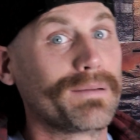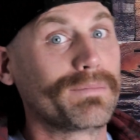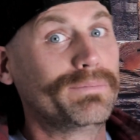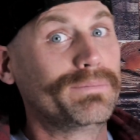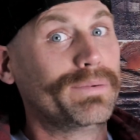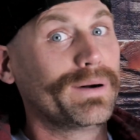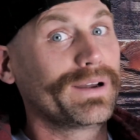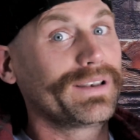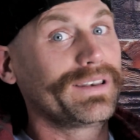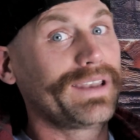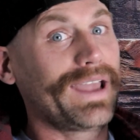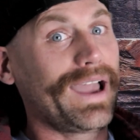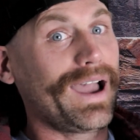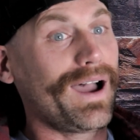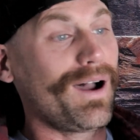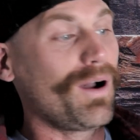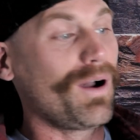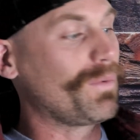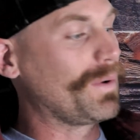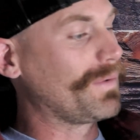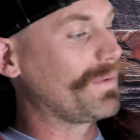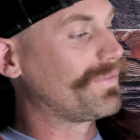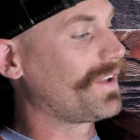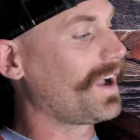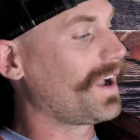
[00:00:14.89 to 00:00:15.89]
but now
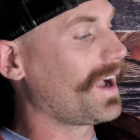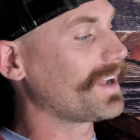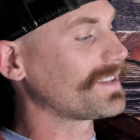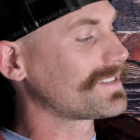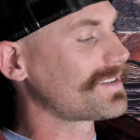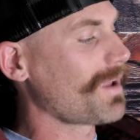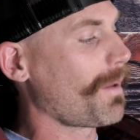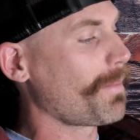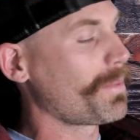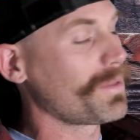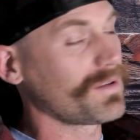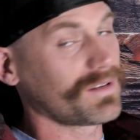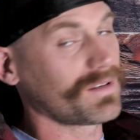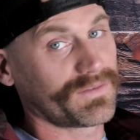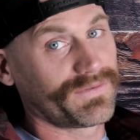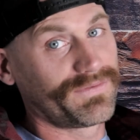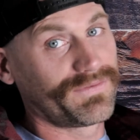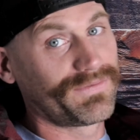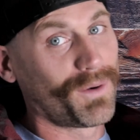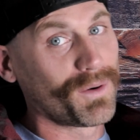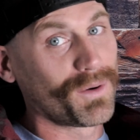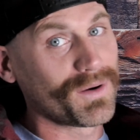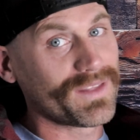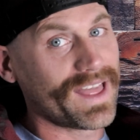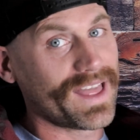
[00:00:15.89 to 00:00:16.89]
we've got something
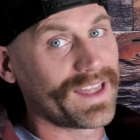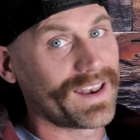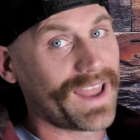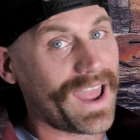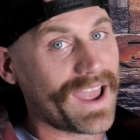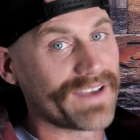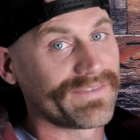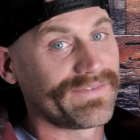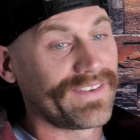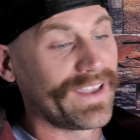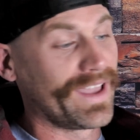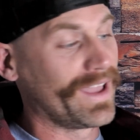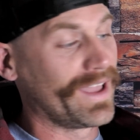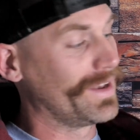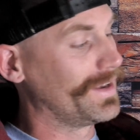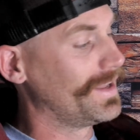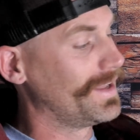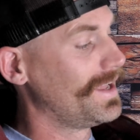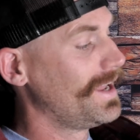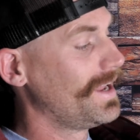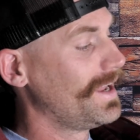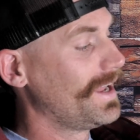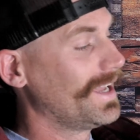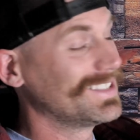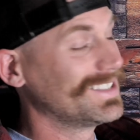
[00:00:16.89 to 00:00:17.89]
for that
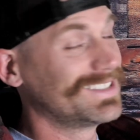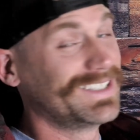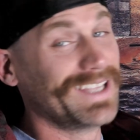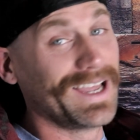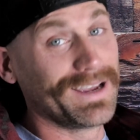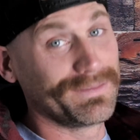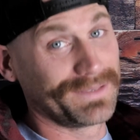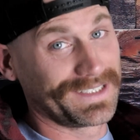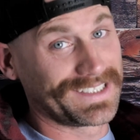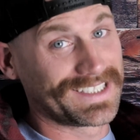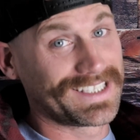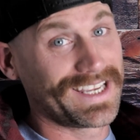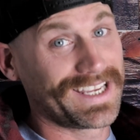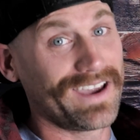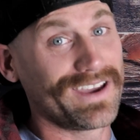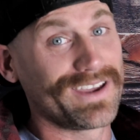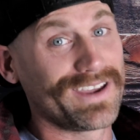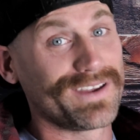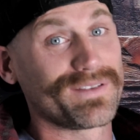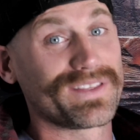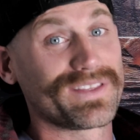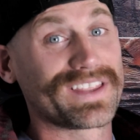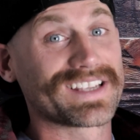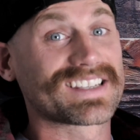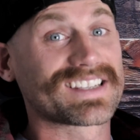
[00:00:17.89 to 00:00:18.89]
FN, and let me tell
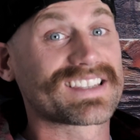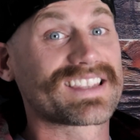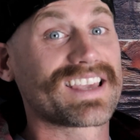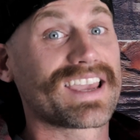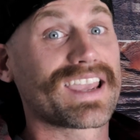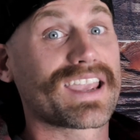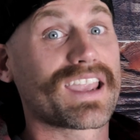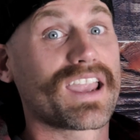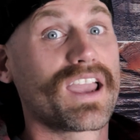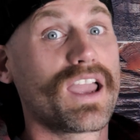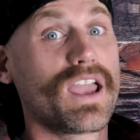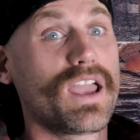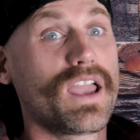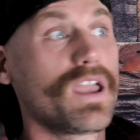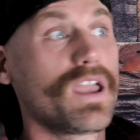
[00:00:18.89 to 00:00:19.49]
you, this thing